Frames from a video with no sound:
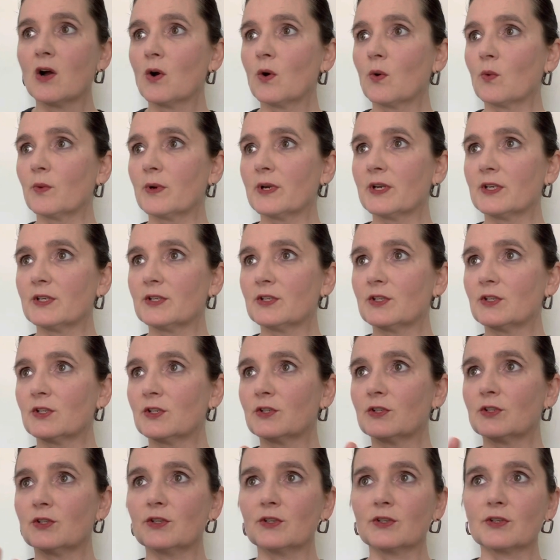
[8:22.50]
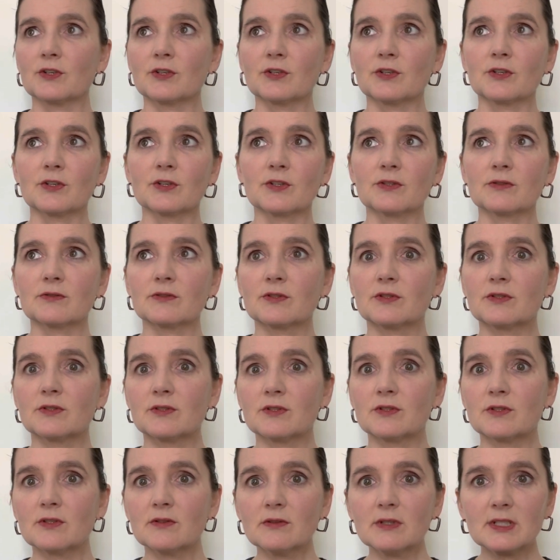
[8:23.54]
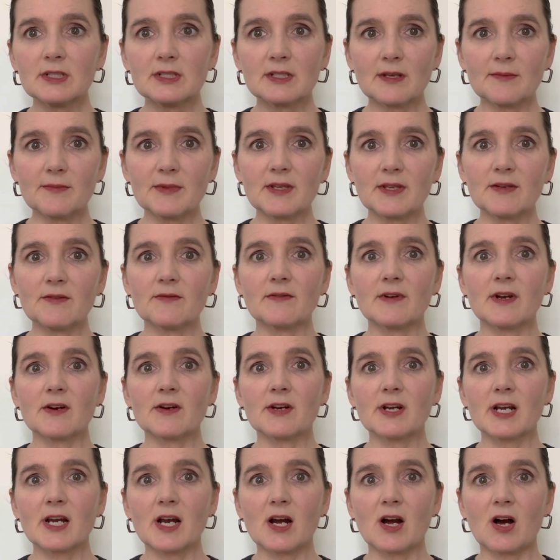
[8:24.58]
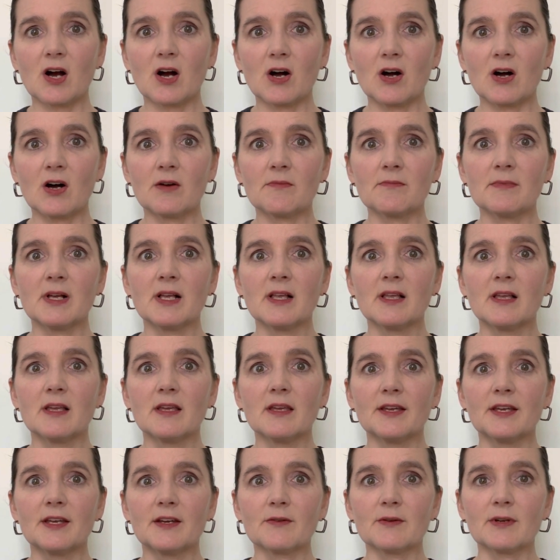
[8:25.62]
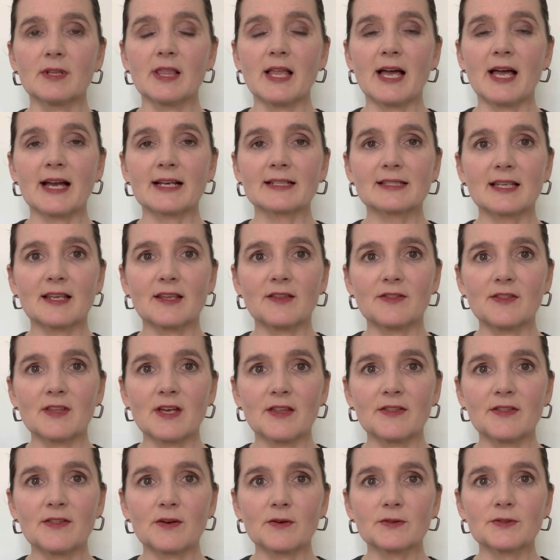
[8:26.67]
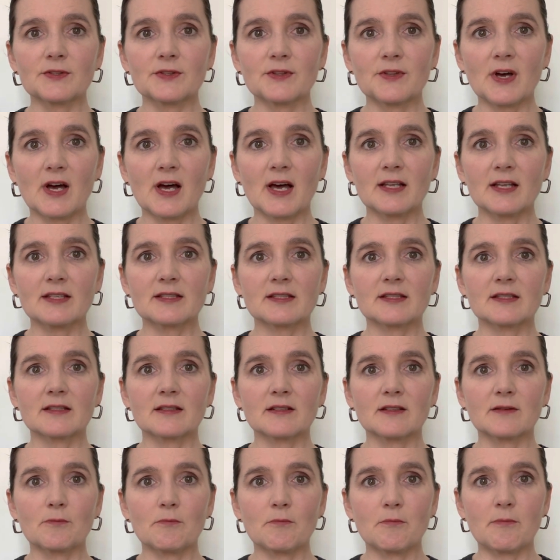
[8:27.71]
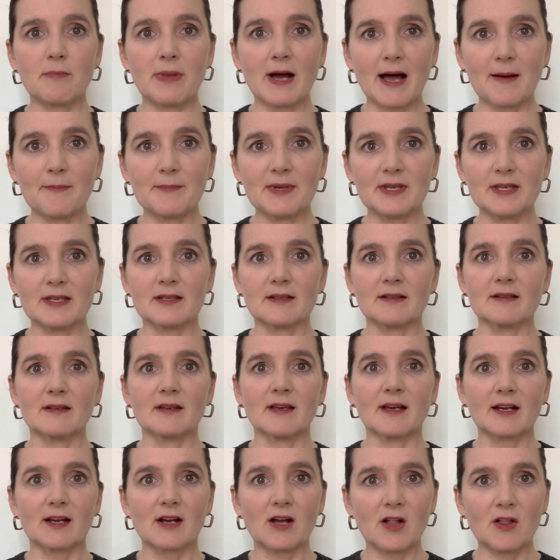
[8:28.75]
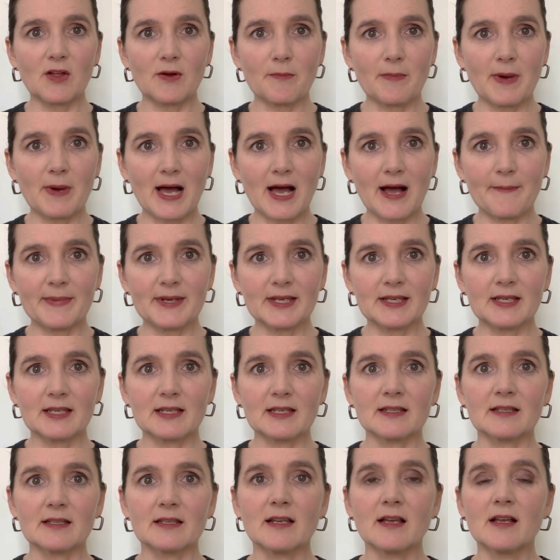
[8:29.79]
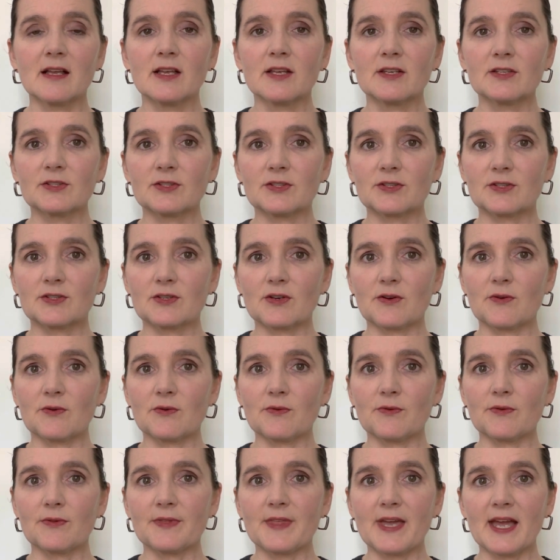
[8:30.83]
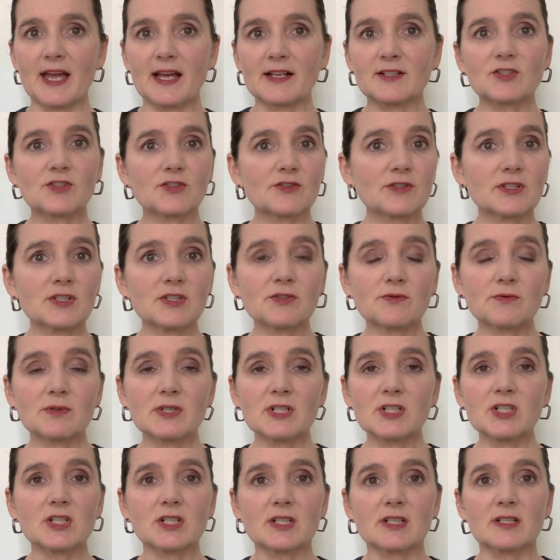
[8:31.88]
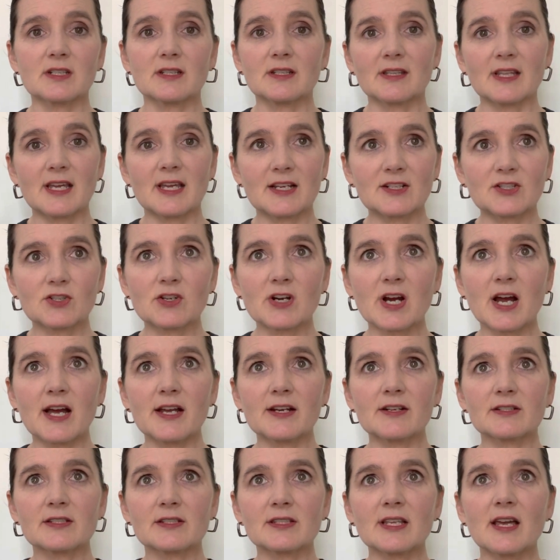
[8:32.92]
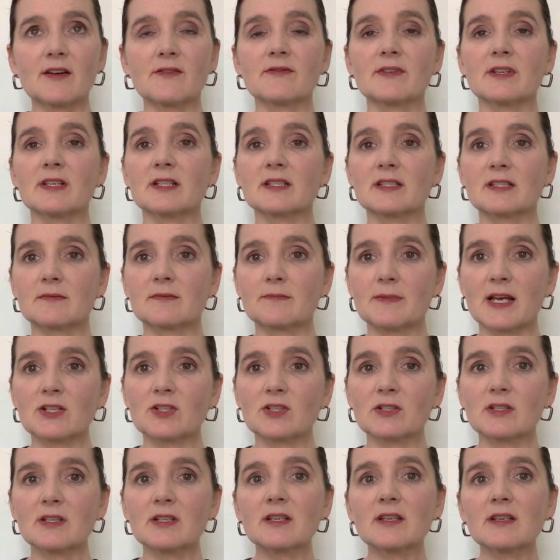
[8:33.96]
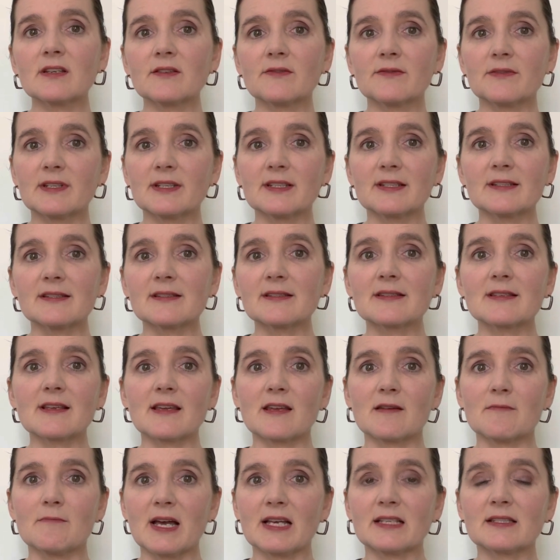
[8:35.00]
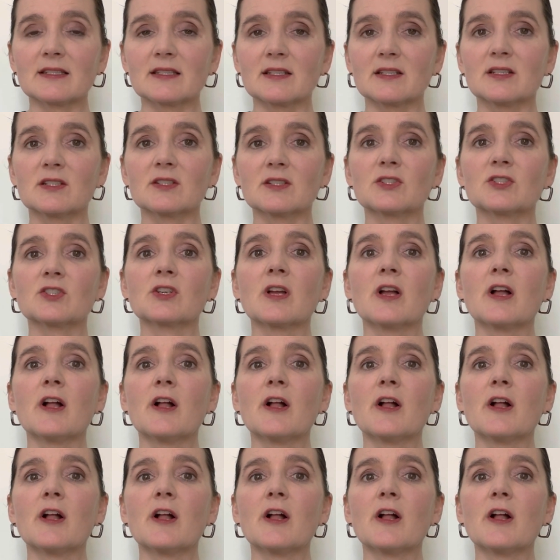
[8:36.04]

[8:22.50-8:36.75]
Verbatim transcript: when you're doing something very calm and relaxed, and then those thoughts pop in. I call it popping in. So that's your intuition. That's your higher self. And especially if it is a message